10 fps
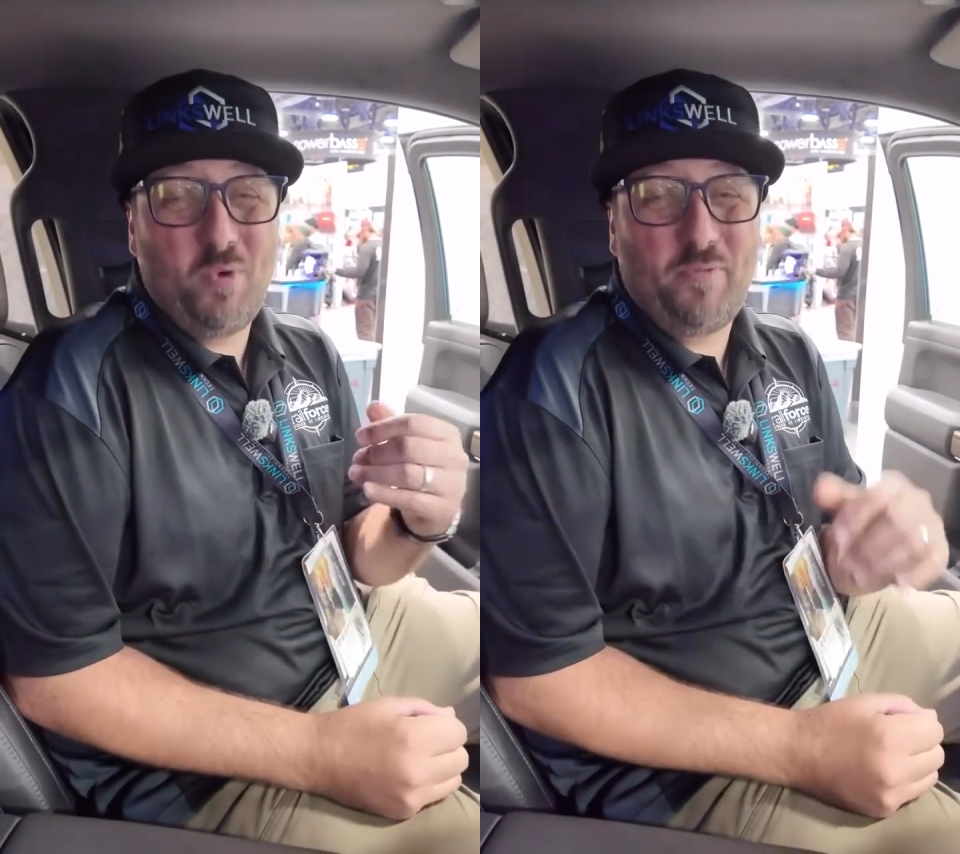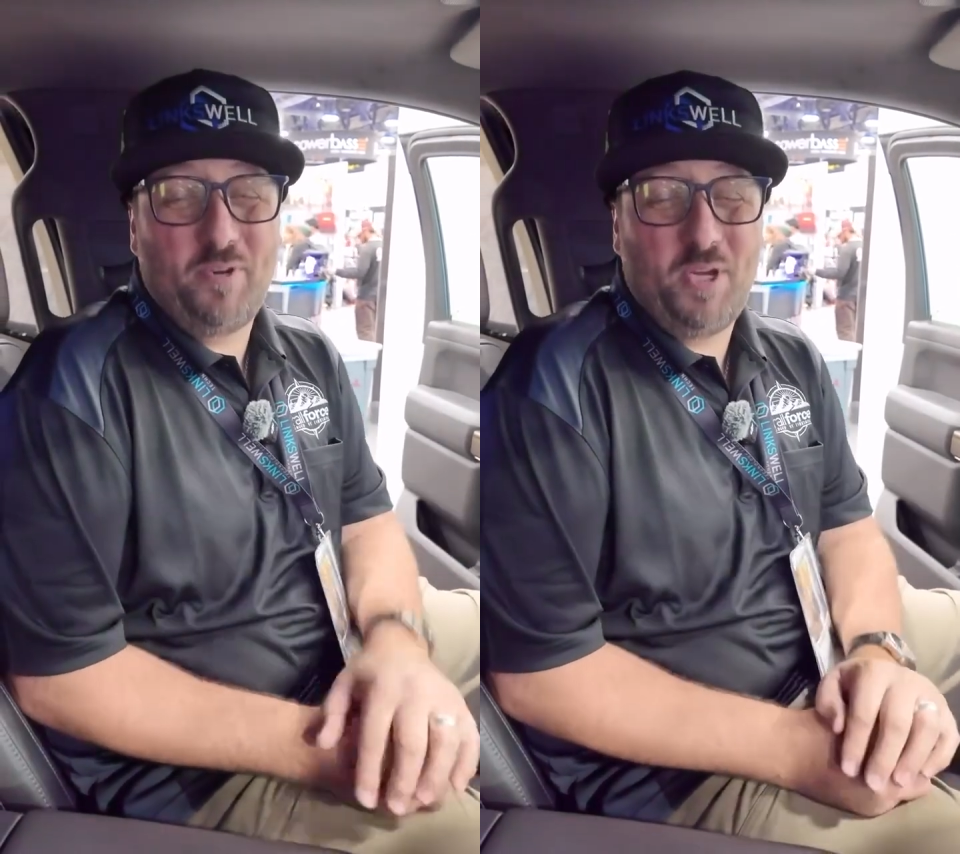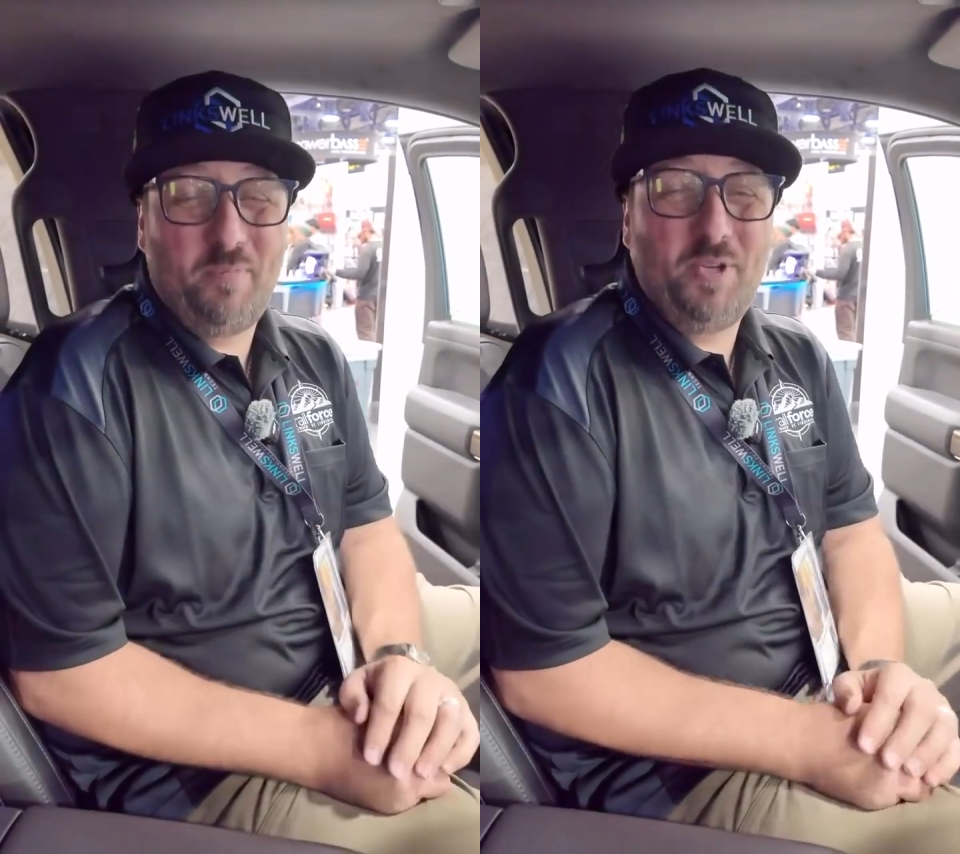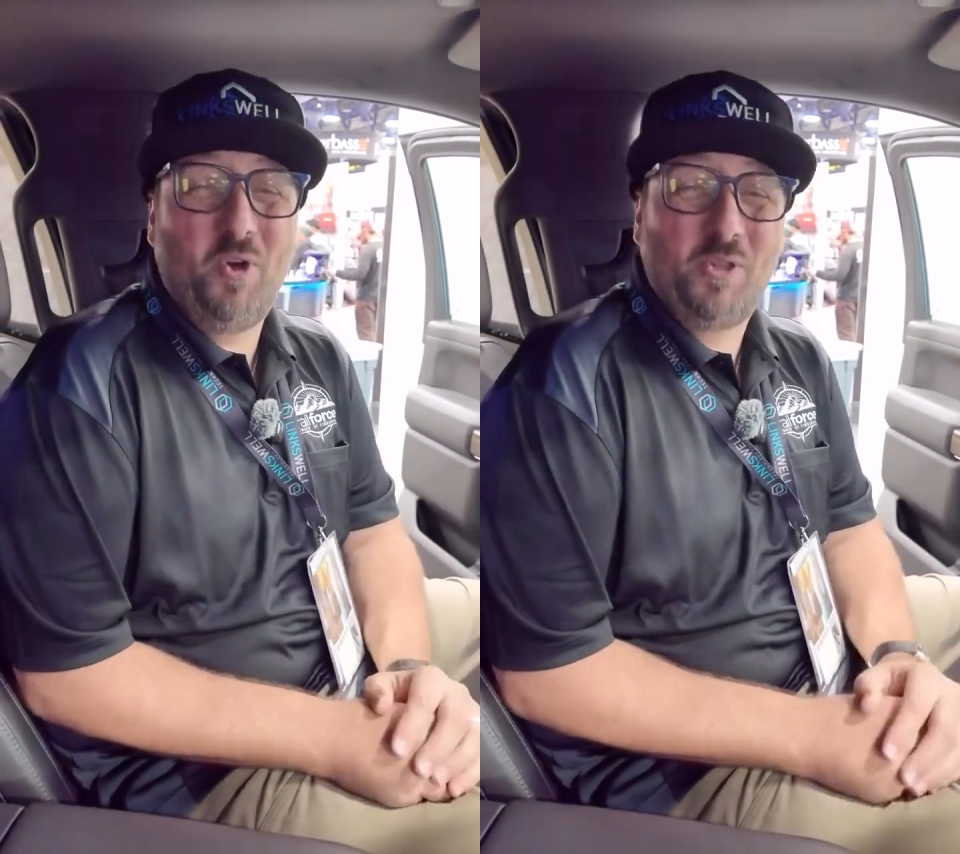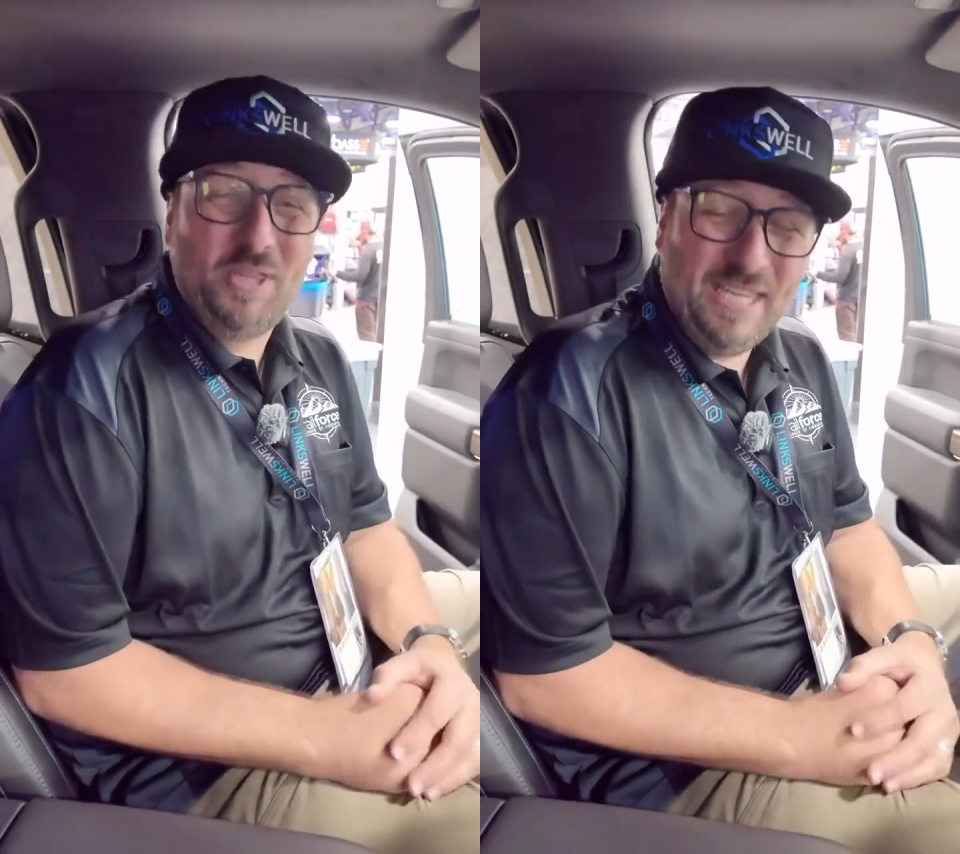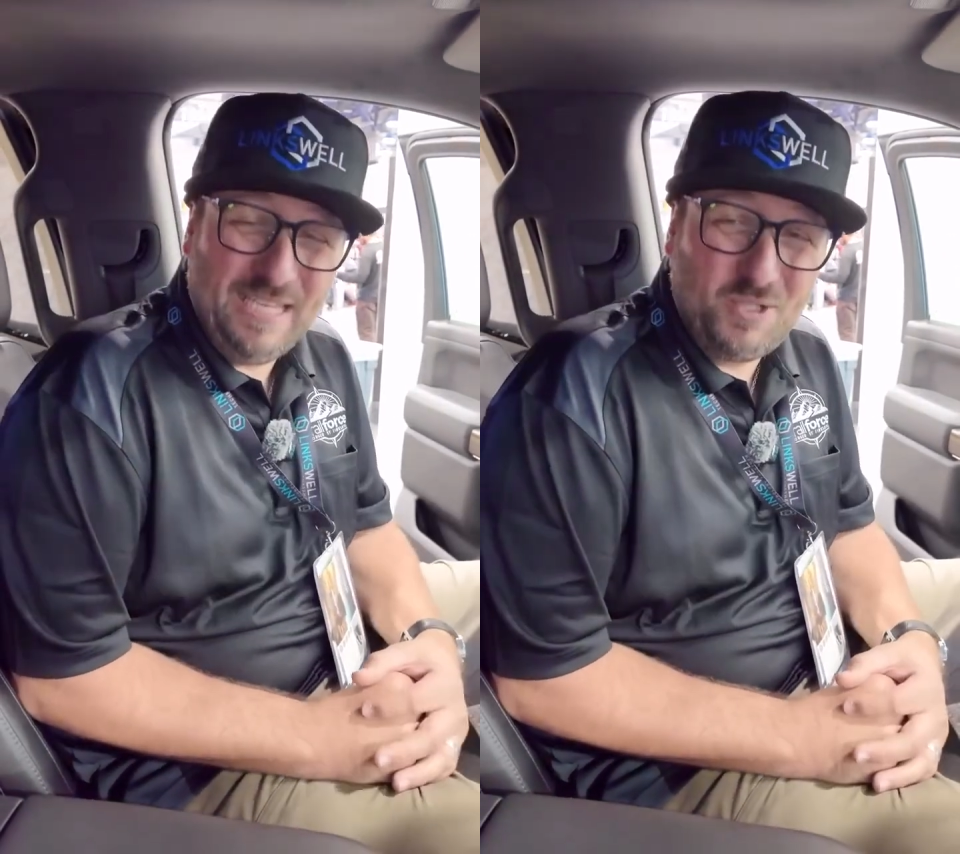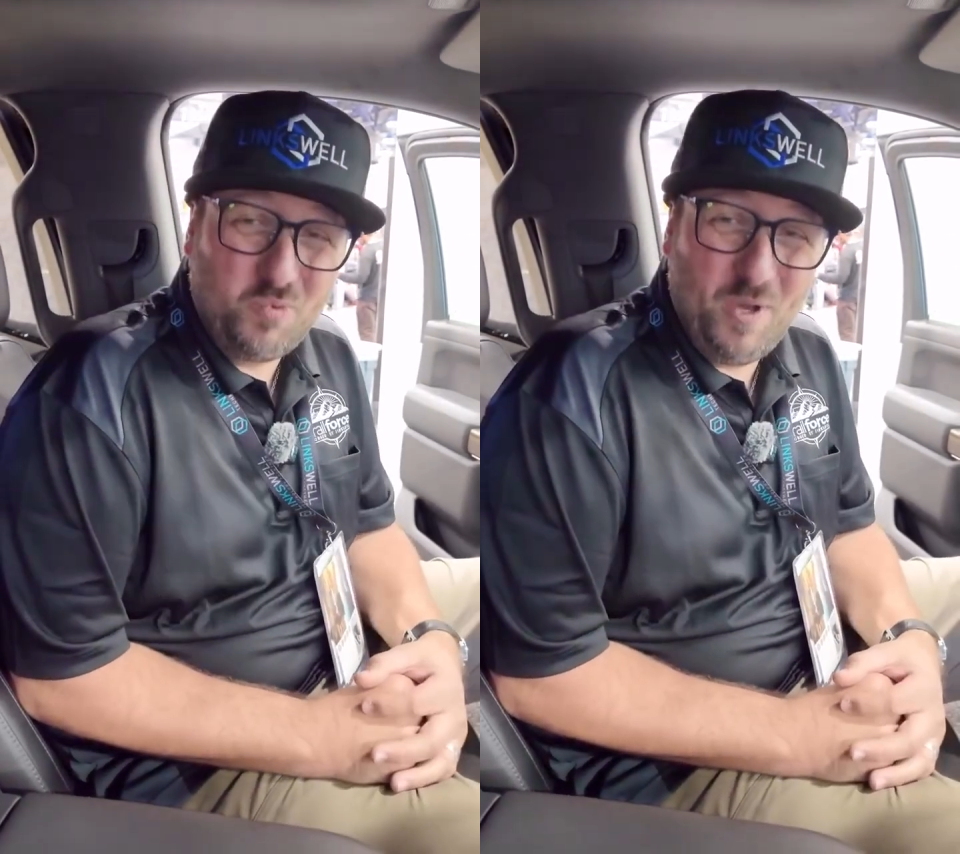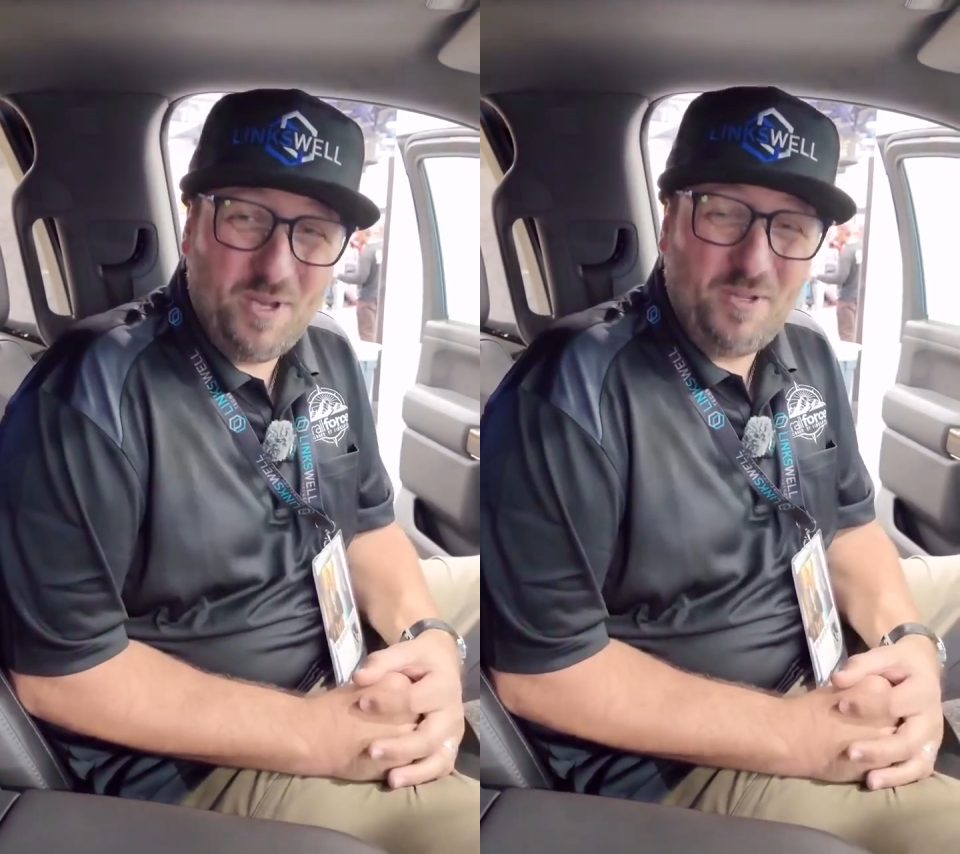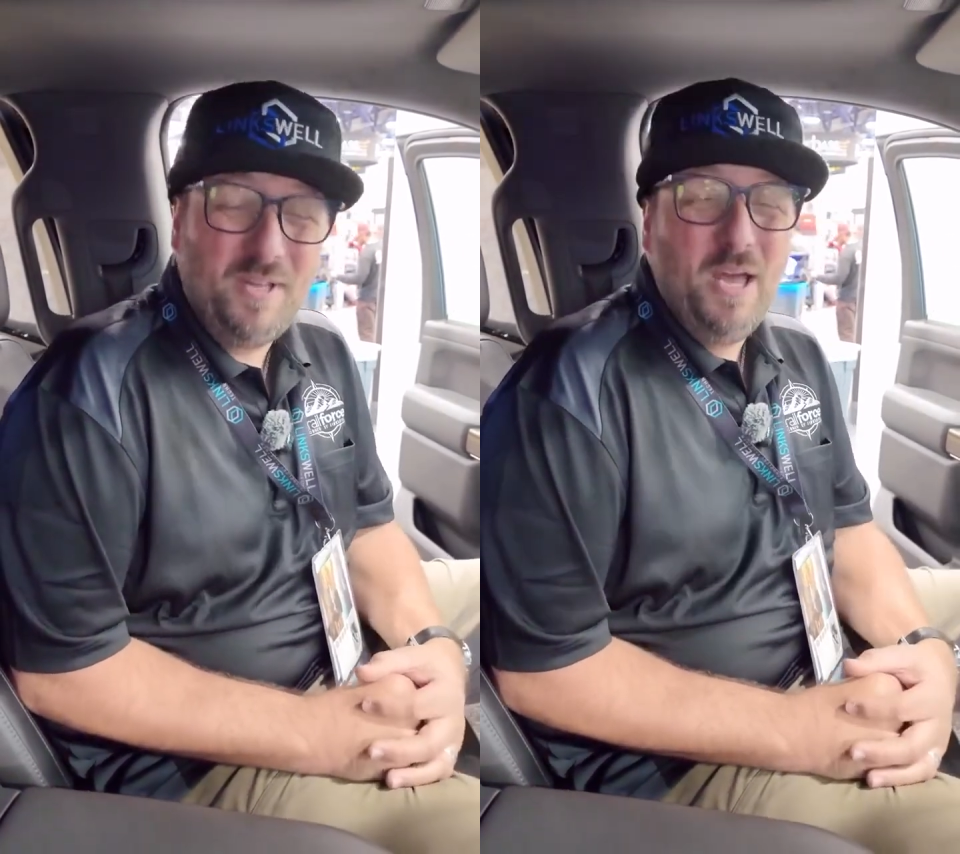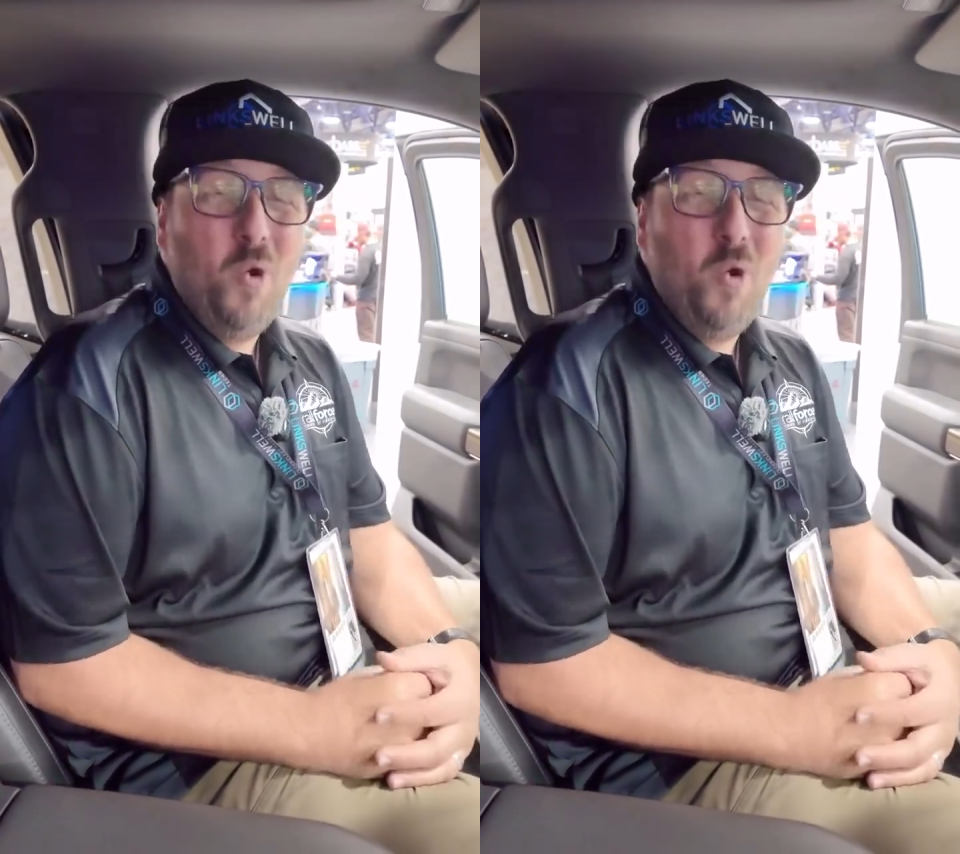I work for a company called Linkswell.